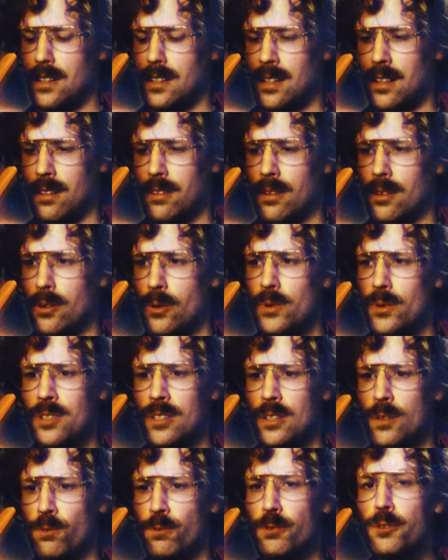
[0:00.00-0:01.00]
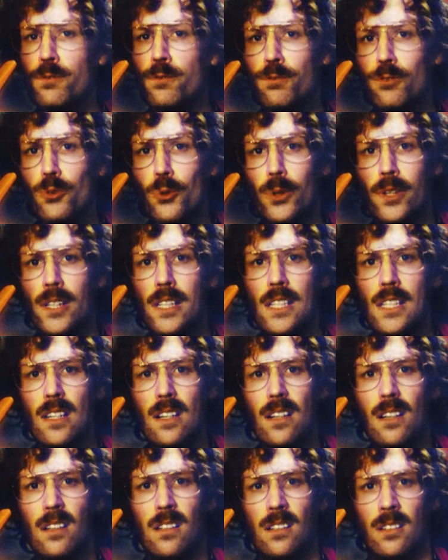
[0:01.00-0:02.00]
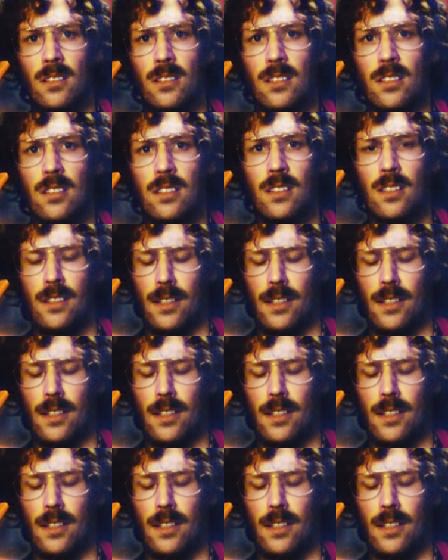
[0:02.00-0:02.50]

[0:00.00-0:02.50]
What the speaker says: I thought I was in for 40 years.